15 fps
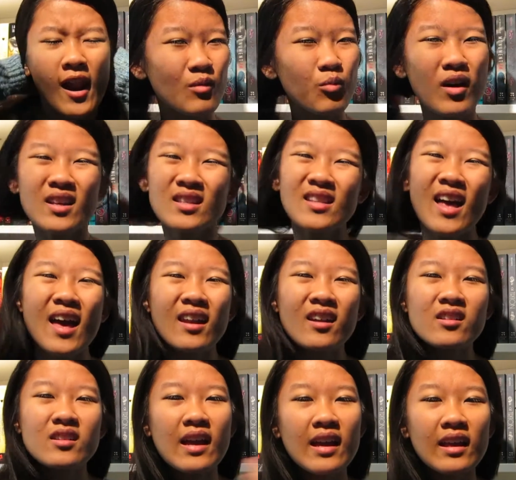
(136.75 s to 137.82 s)
It wasn't that
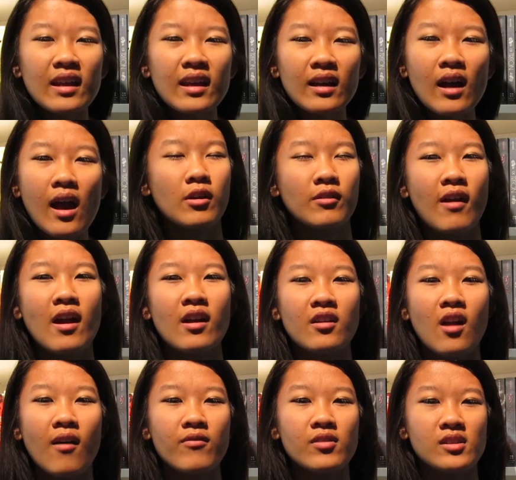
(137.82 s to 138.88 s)
entertaining. Rick Riordan
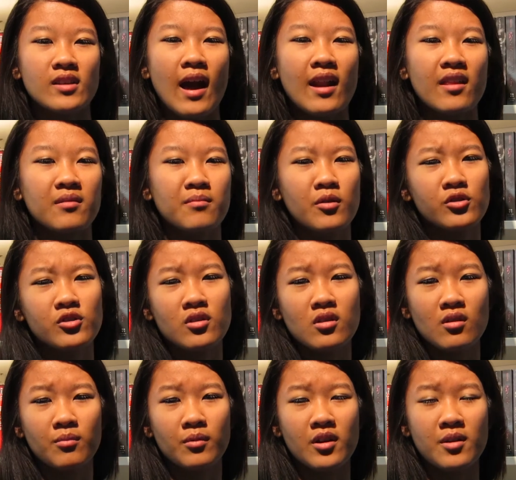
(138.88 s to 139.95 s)
obviously added the most
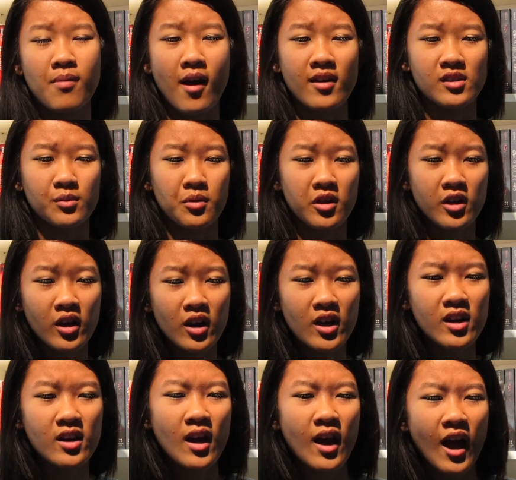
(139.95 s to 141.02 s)
humor he possibly
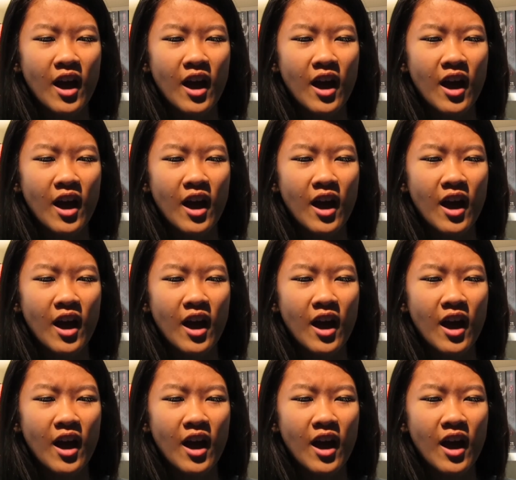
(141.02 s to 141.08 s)
could